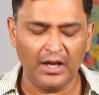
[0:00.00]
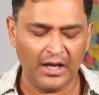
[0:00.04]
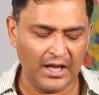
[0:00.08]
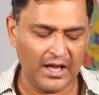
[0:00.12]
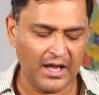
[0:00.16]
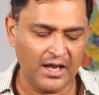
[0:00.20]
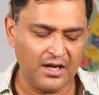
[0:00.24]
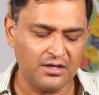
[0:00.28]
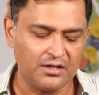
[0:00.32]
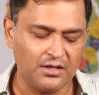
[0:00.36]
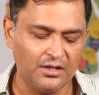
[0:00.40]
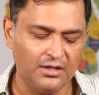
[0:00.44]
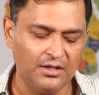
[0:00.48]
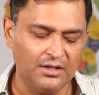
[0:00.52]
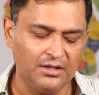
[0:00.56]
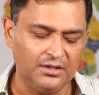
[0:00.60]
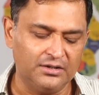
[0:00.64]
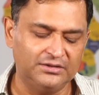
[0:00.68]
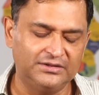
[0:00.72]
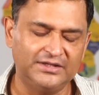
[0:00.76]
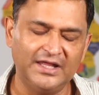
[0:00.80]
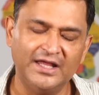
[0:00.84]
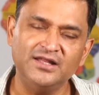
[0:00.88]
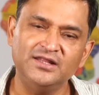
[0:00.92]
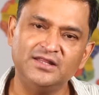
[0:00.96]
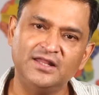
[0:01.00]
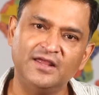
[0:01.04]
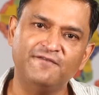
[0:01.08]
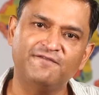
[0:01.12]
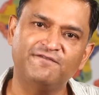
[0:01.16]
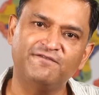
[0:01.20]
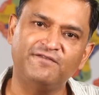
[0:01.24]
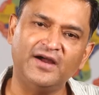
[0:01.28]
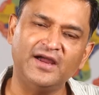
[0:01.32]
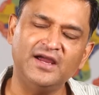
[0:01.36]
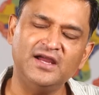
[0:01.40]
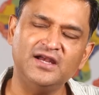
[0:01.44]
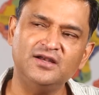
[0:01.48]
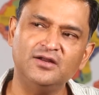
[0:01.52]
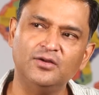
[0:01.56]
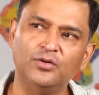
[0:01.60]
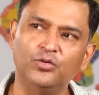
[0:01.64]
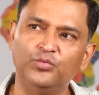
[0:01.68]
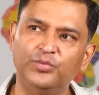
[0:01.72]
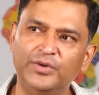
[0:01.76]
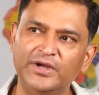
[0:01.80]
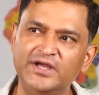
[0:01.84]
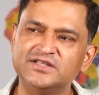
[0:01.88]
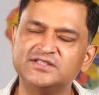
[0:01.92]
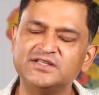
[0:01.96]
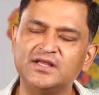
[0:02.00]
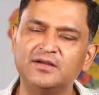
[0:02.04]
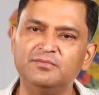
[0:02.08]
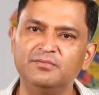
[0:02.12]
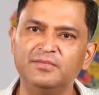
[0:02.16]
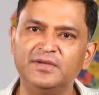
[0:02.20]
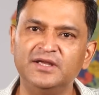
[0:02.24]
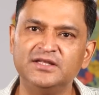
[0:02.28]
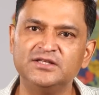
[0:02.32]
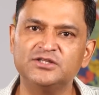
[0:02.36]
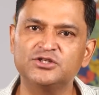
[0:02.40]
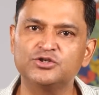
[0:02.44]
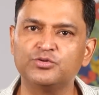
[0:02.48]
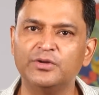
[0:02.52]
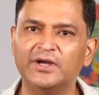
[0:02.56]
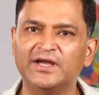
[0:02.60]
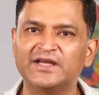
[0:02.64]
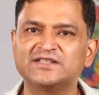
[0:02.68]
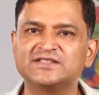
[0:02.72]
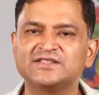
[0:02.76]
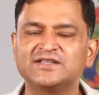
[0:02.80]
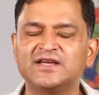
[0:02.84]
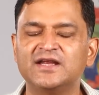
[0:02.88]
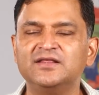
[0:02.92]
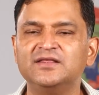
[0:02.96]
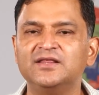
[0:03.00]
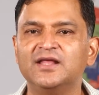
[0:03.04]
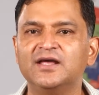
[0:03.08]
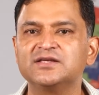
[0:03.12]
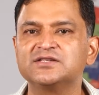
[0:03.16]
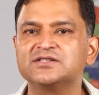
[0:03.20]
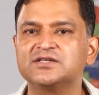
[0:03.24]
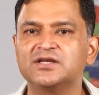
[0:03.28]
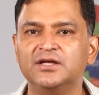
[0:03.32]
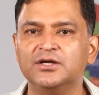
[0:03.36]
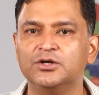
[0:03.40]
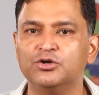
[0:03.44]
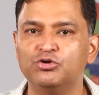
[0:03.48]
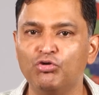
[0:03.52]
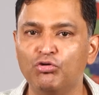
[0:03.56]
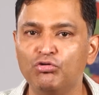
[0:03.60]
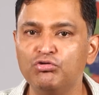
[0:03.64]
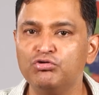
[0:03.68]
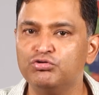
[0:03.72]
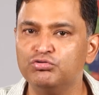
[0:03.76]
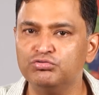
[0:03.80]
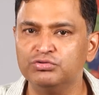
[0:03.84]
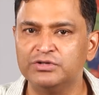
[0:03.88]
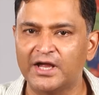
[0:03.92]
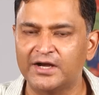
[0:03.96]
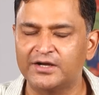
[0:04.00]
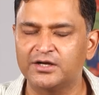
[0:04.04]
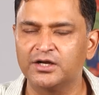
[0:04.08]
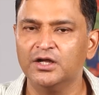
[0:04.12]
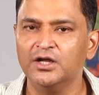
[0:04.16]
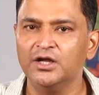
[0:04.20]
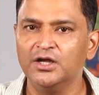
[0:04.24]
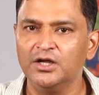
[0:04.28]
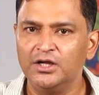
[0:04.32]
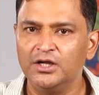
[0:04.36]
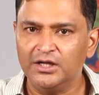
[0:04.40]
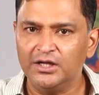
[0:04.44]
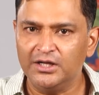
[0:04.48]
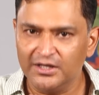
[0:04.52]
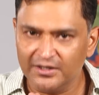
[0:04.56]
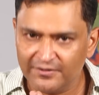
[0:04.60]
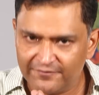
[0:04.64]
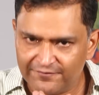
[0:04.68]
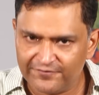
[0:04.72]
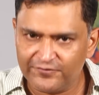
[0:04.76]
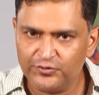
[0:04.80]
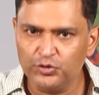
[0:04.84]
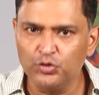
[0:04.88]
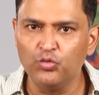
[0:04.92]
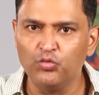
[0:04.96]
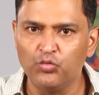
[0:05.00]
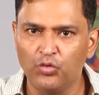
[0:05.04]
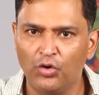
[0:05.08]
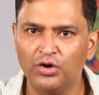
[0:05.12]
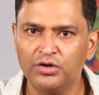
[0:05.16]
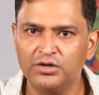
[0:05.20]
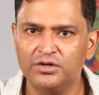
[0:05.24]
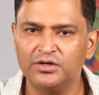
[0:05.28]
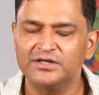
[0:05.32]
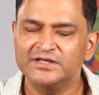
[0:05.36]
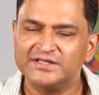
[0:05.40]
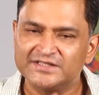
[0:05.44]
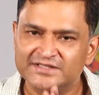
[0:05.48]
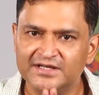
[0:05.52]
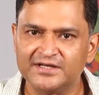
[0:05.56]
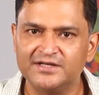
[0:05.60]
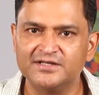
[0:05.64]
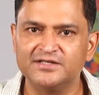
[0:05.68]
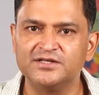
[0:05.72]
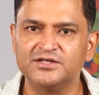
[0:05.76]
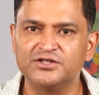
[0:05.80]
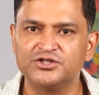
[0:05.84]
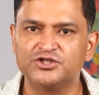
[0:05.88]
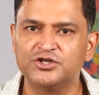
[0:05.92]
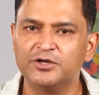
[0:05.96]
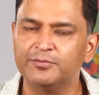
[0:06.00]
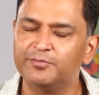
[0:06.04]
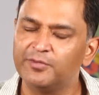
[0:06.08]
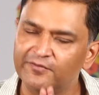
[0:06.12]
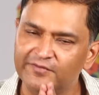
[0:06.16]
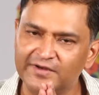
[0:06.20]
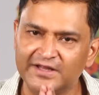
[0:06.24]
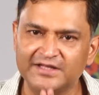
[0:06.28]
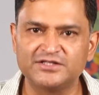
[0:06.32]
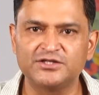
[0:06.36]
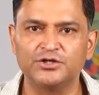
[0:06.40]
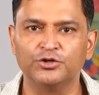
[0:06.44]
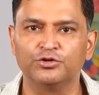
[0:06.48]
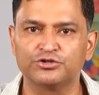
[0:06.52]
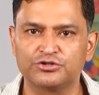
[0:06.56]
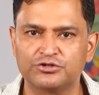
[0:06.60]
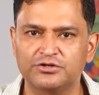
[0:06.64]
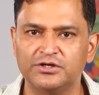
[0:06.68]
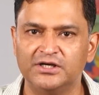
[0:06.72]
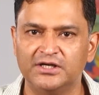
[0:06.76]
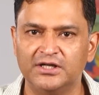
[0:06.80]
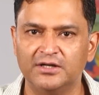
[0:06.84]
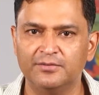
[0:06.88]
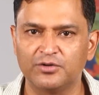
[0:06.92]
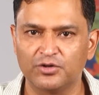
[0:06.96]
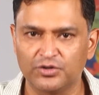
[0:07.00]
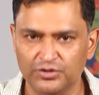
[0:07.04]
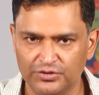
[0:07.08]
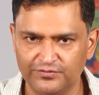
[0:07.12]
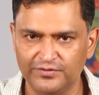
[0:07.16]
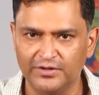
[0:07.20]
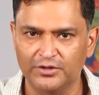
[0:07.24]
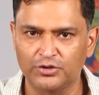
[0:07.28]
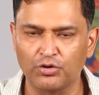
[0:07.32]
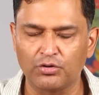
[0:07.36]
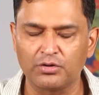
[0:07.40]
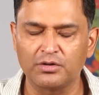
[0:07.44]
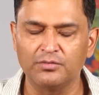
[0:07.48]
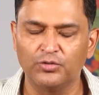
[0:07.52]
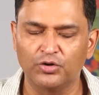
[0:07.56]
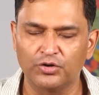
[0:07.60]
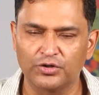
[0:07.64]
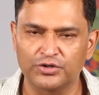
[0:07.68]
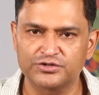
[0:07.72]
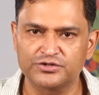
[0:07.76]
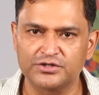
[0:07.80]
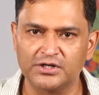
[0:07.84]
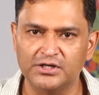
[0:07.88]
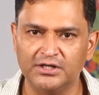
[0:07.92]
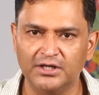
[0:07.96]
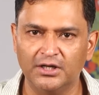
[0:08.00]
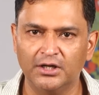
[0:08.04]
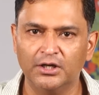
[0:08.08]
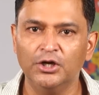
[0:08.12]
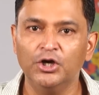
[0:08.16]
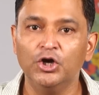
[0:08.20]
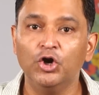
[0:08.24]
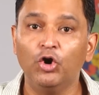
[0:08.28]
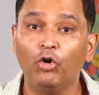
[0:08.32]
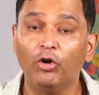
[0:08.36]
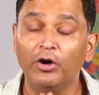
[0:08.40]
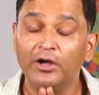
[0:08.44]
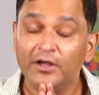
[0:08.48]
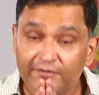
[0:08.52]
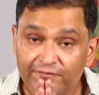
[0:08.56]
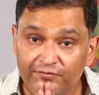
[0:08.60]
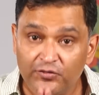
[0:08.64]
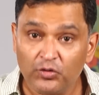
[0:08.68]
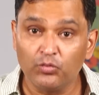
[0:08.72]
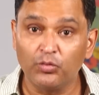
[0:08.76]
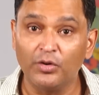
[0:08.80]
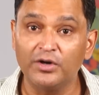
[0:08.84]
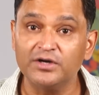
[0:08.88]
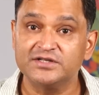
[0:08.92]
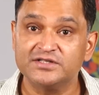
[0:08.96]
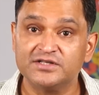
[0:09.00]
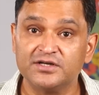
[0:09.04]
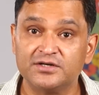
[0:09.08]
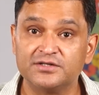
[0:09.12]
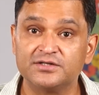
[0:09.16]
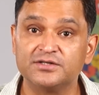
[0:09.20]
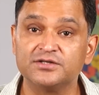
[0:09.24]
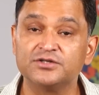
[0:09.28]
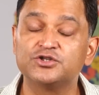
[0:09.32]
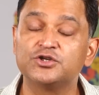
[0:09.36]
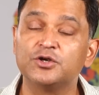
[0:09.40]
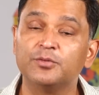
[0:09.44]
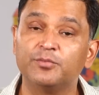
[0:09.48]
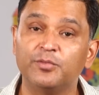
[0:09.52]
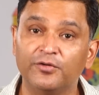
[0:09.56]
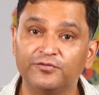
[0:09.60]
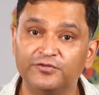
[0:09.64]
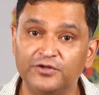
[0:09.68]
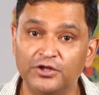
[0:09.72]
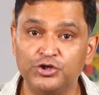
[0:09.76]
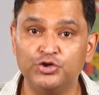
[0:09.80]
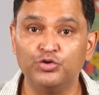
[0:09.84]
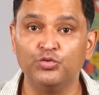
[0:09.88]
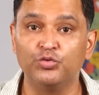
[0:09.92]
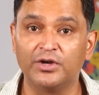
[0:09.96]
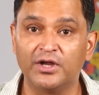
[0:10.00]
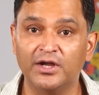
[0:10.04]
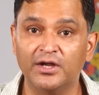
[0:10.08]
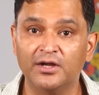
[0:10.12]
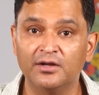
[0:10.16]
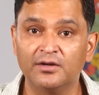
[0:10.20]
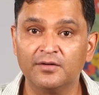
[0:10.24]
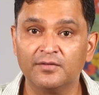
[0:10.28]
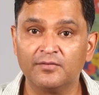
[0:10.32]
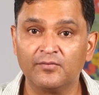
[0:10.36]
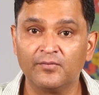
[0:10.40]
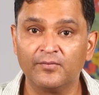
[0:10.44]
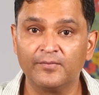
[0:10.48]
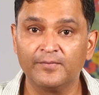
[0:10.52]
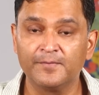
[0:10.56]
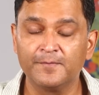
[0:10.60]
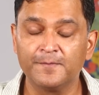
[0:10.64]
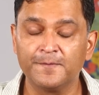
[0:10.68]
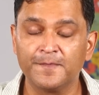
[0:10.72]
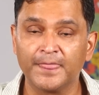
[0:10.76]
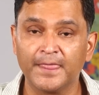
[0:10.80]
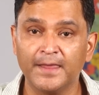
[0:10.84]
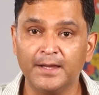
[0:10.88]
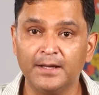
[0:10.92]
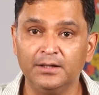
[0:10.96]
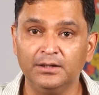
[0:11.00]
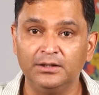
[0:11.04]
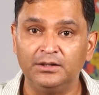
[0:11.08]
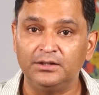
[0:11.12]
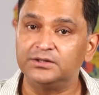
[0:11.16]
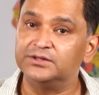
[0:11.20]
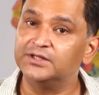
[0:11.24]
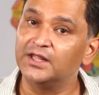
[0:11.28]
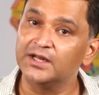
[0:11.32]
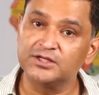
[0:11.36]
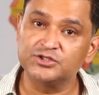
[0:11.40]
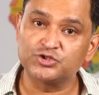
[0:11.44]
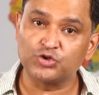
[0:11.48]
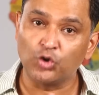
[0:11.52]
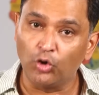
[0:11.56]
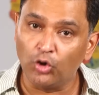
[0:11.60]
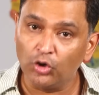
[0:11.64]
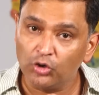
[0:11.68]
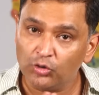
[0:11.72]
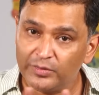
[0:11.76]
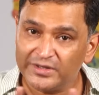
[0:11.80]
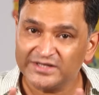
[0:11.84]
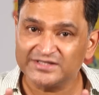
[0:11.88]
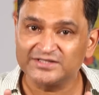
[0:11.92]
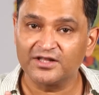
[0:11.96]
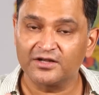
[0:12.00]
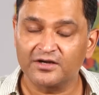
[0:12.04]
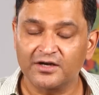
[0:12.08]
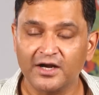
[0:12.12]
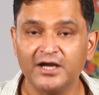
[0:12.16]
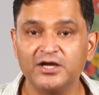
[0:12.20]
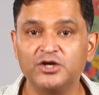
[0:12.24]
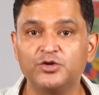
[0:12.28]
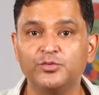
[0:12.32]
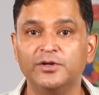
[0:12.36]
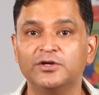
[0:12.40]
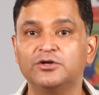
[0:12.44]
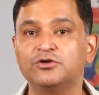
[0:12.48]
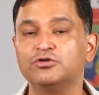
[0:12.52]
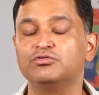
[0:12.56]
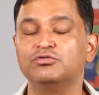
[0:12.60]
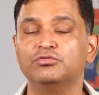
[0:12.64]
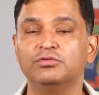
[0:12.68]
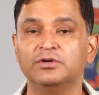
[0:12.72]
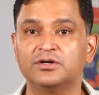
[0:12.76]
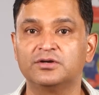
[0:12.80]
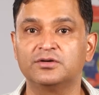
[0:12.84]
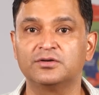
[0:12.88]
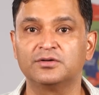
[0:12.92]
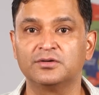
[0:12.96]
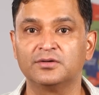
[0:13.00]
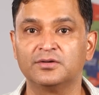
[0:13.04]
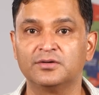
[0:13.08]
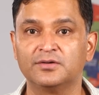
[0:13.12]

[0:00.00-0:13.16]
And then they find ways and means to extend their stay. Don't do that. If you want citizenship of, let's say, Australia, because we are talking about Australia, or if you want citizenship of the UK, there is always the right way to do it.